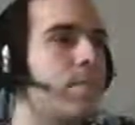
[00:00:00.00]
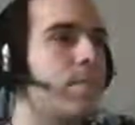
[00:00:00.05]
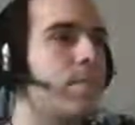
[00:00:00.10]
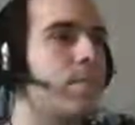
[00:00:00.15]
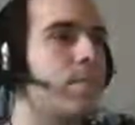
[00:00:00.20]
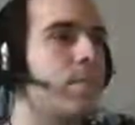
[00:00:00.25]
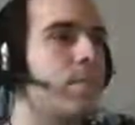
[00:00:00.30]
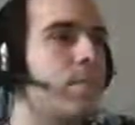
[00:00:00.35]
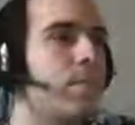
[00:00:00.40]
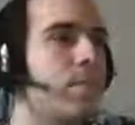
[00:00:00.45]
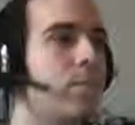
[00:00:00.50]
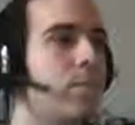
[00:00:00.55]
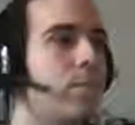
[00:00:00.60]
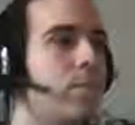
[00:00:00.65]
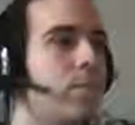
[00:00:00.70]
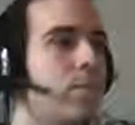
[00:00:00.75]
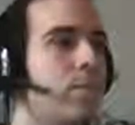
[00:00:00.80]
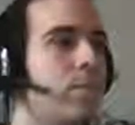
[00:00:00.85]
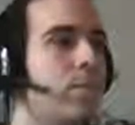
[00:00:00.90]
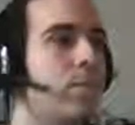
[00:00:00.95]

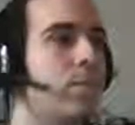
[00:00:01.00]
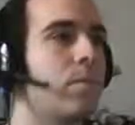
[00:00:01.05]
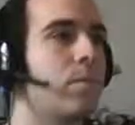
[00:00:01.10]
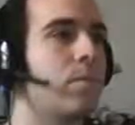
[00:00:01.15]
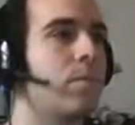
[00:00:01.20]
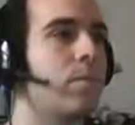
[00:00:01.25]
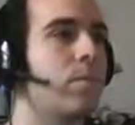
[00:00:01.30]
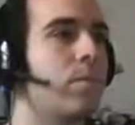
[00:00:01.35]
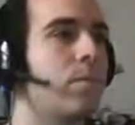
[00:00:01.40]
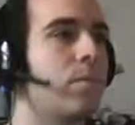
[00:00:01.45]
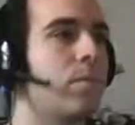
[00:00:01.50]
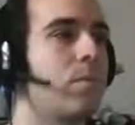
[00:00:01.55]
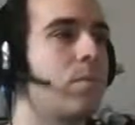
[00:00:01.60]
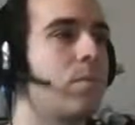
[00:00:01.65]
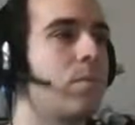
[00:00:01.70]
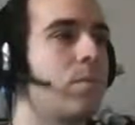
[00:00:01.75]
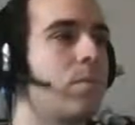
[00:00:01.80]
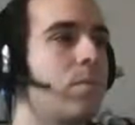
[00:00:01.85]
(silence)